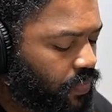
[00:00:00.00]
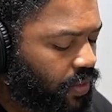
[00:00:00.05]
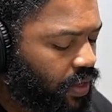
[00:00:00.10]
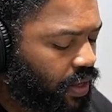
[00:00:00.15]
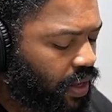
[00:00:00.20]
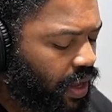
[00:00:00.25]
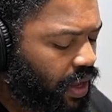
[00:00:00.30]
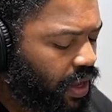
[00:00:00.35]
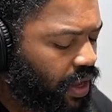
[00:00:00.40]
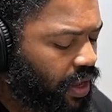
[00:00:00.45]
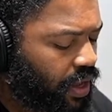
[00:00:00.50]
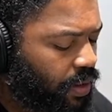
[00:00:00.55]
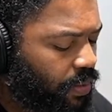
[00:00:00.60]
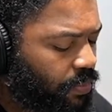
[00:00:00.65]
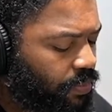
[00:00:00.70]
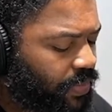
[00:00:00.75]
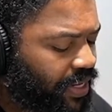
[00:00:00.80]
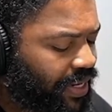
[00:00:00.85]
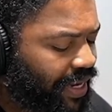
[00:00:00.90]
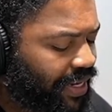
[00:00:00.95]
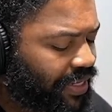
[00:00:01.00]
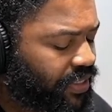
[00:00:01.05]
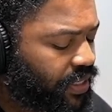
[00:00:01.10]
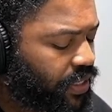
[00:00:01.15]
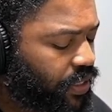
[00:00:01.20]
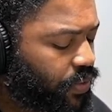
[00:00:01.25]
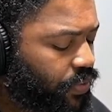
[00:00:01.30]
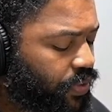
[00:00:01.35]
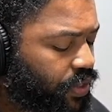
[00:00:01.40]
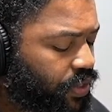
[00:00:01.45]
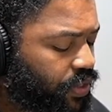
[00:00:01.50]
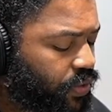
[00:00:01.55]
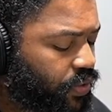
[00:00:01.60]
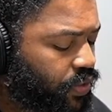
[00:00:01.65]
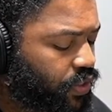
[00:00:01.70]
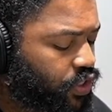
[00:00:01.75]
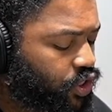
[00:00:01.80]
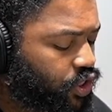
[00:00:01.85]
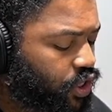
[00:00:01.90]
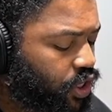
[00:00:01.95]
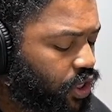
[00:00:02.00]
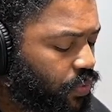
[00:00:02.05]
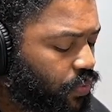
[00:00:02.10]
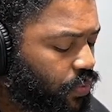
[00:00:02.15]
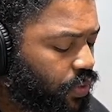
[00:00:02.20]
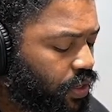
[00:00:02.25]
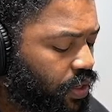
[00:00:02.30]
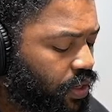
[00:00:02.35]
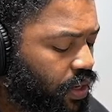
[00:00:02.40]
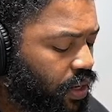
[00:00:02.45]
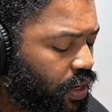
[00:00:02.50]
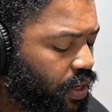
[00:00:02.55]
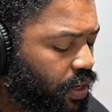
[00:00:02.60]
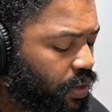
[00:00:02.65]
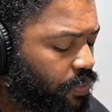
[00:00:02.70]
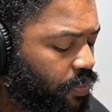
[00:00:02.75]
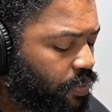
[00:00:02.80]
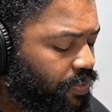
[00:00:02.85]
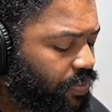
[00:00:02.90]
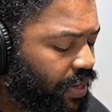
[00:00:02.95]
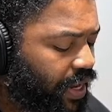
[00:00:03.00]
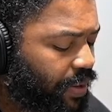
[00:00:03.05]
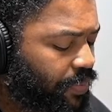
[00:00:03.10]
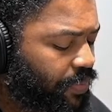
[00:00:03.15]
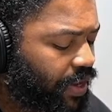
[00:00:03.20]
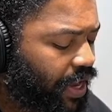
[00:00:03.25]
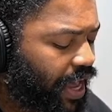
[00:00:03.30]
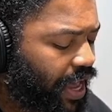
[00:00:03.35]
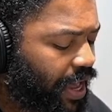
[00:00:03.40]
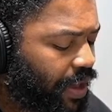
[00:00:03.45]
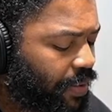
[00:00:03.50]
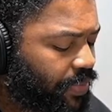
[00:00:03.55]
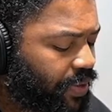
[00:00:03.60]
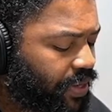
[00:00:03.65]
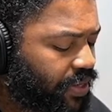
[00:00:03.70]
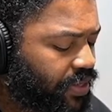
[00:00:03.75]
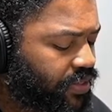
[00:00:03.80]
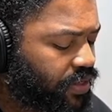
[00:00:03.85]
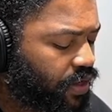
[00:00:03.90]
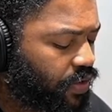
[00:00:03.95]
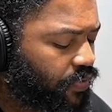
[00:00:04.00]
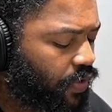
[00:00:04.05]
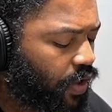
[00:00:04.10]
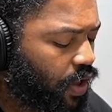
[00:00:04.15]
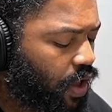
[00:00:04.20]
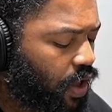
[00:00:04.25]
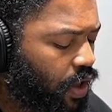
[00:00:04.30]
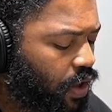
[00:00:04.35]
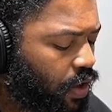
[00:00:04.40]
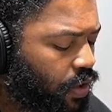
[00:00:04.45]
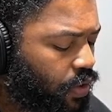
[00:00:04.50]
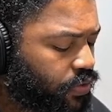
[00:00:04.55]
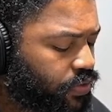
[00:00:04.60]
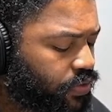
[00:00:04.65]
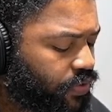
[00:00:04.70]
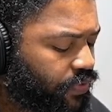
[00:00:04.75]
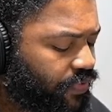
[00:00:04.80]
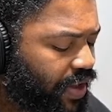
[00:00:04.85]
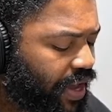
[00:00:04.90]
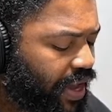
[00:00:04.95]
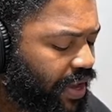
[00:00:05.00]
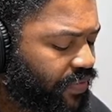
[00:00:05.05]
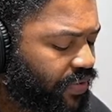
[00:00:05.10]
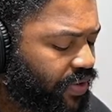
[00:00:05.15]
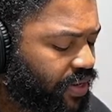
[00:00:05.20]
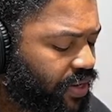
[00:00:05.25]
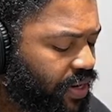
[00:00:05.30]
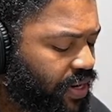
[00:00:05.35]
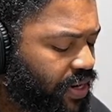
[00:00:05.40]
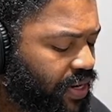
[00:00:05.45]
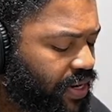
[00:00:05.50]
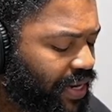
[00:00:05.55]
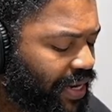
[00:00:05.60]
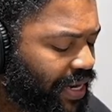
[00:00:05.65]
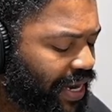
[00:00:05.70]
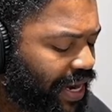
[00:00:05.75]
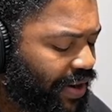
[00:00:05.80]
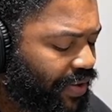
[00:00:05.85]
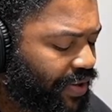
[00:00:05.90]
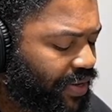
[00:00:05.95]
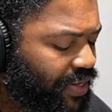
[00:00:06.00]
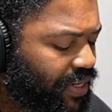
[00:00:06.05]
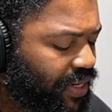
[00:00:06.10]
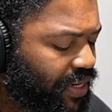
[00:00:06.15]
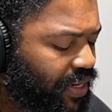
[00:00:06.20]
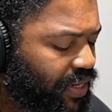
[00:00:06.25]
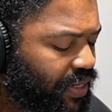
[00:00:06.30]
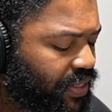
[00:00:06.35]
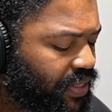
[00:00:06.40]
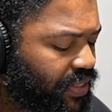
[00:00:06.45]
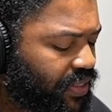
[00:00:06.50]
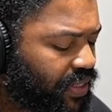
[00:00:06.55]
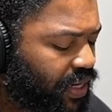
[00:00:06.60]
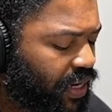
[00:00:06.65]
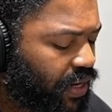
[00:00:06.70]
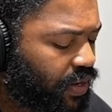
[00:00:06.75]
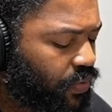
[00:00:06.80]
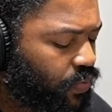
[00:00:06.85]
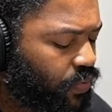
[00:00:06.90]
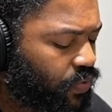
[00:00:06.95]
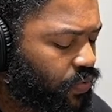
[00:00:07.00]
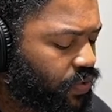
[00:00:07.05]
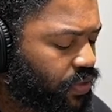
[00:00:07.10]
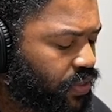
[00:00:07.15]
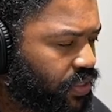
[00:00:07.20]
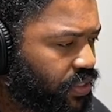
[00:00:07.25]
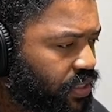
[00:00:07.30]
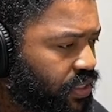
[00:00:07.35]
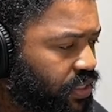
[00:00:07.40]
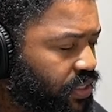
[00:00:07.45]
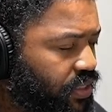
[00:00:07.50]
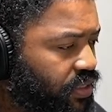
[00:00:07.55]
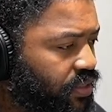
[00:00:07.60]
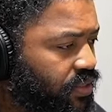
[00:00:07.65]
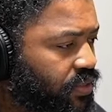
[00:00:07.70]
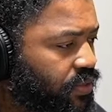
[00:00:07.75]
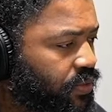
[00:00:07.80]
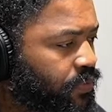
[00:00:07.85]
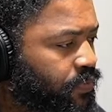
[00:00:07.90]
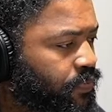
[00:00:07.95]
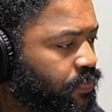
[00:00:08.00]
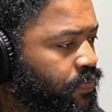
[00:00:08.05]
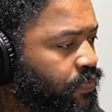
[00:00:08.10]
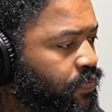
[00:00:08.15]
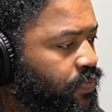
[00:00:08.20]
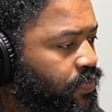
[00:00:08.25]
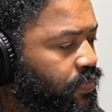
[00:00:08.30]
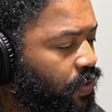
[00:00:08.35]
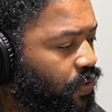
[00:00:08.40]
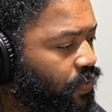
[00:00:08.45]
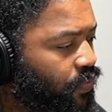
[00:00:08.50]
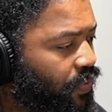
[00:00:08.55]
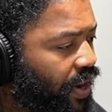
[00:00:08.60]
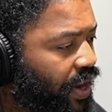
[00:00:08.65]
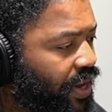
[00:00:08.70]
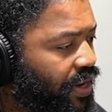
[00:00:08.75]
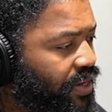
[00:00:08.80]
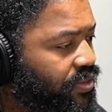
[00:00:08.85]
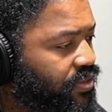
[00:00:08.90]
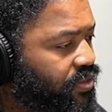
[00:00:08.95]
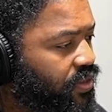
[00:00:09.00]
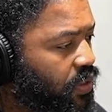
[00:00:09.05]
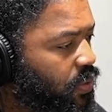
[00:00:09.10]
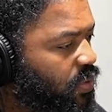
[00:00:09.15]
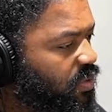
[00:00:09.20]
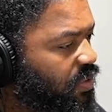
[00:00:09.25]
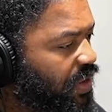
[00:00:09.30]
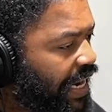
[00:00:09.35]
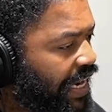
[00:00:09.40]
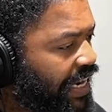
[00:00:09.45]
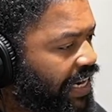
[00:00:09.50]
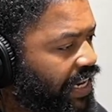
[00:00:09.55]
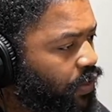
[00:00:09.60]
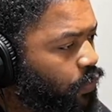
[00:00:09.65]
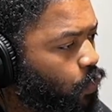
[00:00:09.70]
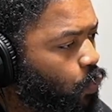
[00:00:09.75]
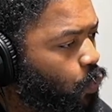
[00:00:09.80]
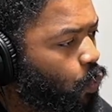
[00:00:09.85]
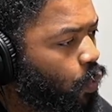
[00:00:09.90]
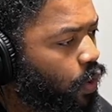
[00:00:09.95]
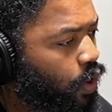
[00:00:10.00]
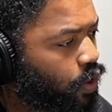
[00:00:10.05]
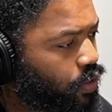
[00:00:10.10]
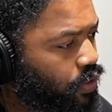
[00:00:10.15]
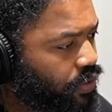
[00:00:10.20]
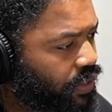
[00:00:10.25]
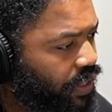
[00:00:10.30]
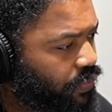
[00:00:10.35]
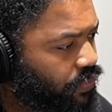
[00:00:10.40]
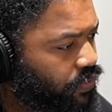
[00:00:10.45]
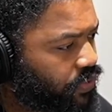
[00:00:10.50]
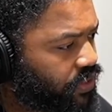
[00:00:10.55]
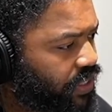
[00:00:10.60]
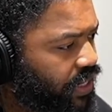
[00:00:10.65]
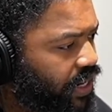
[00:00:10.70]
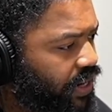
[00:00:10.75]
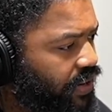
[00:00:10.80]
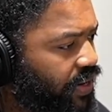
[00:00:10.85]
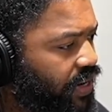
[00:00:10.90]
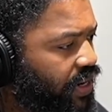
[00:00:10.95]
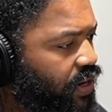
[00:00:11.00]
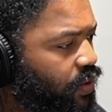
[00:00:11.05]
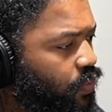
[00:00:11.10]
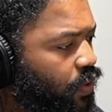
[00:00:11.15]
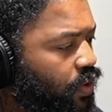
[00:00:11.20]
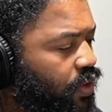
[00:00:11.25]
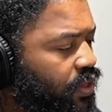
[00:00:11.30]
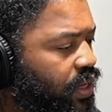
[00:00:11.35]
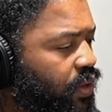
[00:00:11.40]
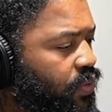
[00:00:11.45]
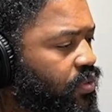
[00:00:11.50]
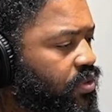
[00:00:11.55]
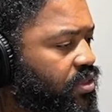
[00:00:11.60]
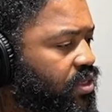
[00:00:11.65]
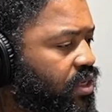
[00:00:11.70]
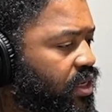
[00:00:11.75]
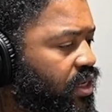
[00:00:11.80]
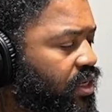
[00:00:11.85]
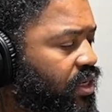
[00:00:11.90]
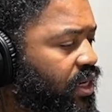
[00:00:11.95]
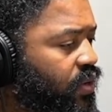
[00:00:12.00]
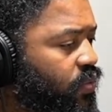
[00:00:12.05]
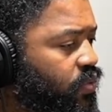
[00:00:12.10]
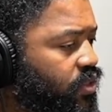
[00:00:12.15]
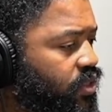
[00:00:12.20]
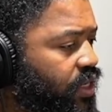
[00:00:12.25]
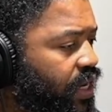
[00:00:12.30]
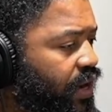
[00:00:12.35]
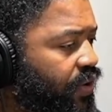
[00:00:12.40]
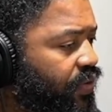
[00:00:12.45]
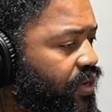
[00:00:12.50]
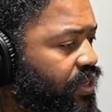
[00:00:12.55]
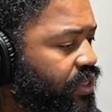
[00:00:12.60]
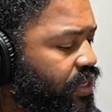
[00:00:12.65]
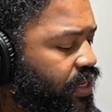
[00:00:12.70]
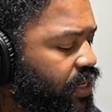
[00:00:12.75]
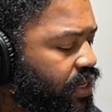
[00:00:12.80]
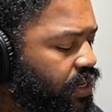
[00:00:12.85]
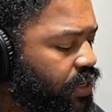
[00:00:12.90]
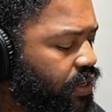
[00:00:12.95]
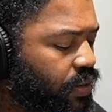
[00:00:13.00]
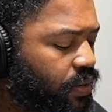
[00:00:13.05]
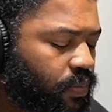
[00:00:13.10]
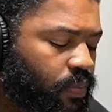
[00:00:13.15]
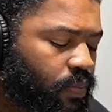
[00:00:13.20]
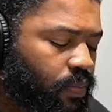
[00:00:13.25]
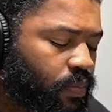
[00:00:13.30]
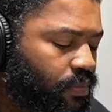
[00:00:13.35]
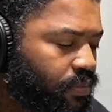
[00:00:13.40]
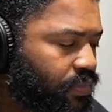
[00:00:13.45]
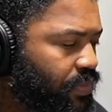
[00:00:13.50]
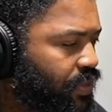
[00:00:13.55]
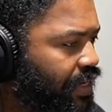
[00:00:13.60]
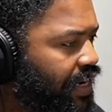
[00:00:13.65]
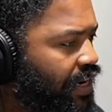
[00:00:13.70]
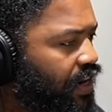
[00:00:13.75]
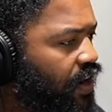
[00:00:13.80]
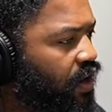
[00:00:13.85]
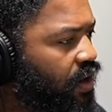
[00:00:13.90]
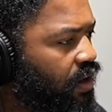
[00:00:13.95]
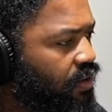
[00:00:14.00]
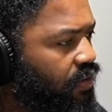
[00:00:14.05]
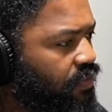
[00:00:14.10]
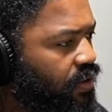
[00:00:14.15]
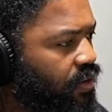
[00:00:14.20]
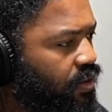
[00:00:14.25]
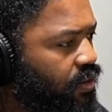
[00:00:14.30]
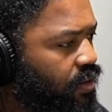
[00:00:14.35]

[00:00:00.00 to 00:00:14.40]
Um, the next thing you're going to do is you're going to want to um, obtain copies of all surviving guarantees and warranties right so any work that was guaranteed any work that was done that was guaranteed need all of it